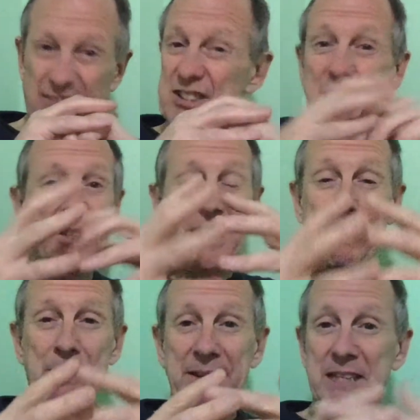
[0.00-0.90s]
Just
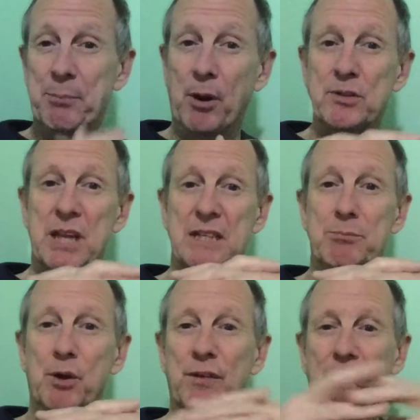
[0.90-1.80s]
keeping this process
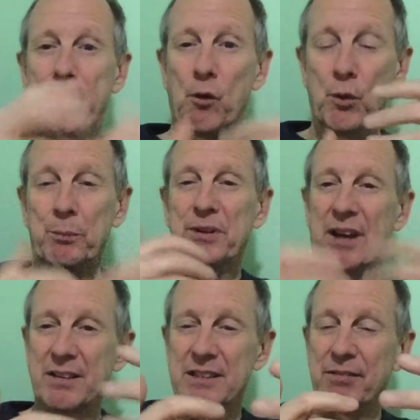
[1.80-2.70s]
moving forward
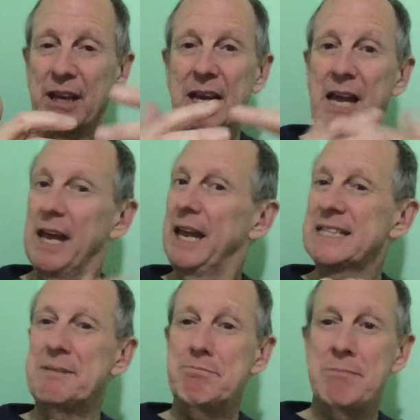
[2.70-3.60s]
productively is
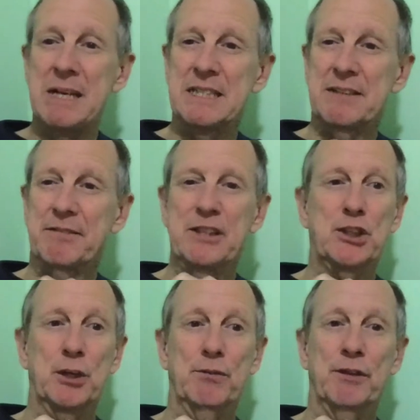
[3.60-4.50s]
a massive
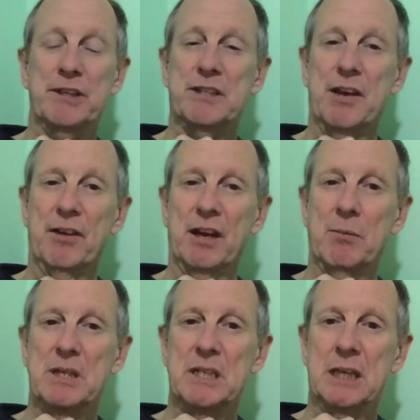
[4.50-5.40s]
issue for the steering
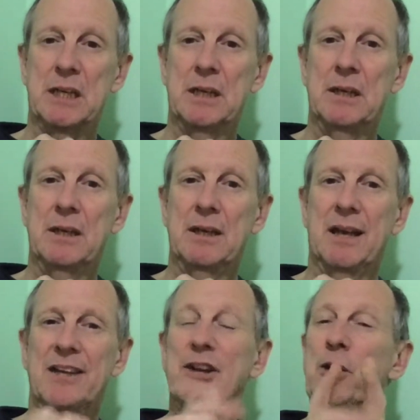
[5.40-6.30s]
committee.
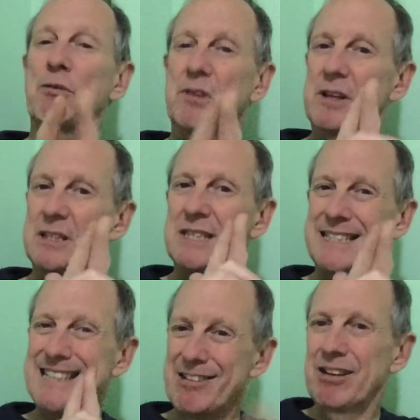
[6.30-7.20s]
And note that as a
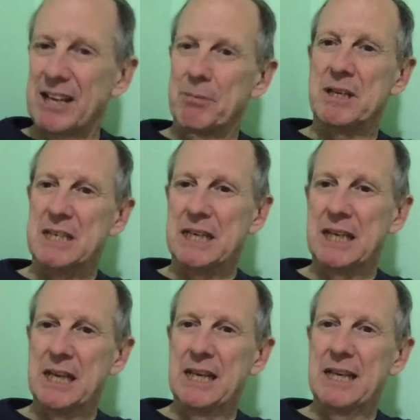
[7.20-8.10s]
steering committee,
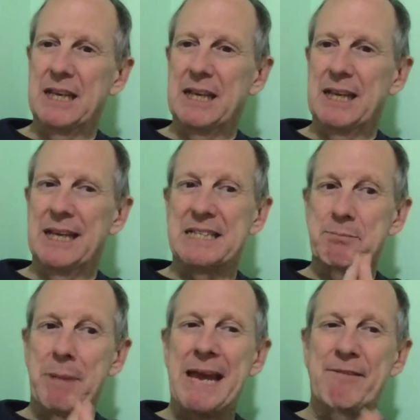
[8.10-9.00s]
its
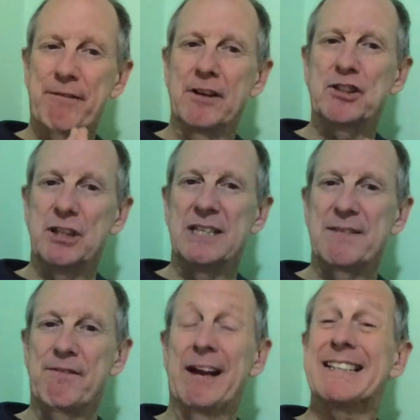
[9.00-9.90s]
main function is
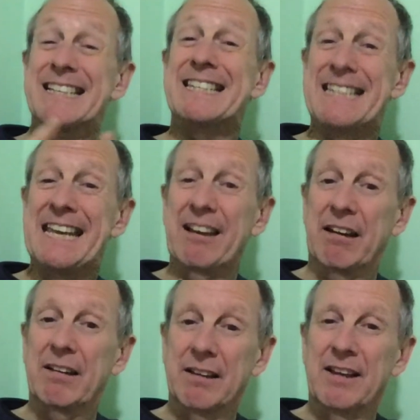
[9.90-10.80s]
in fact to
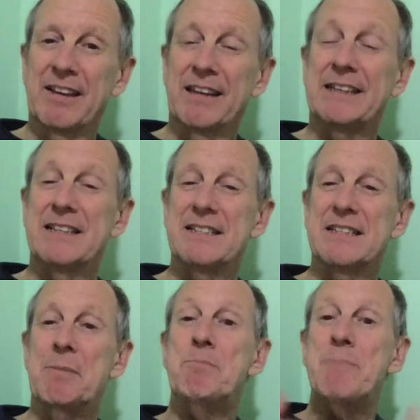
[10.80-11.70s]
steer, that is,
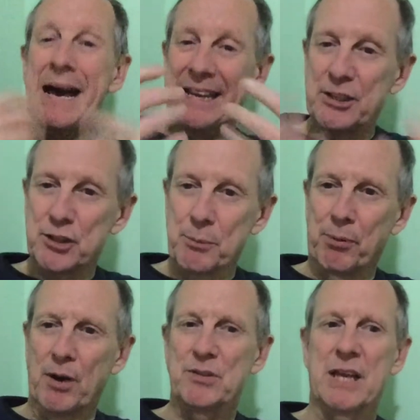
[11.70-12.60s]
to manage the
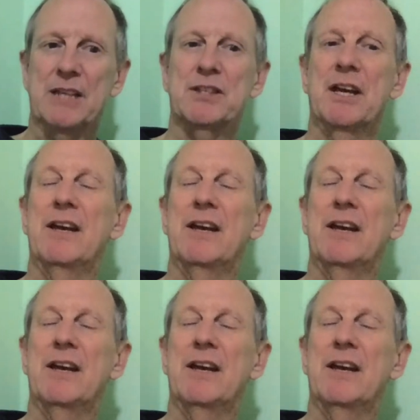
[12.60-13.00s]
process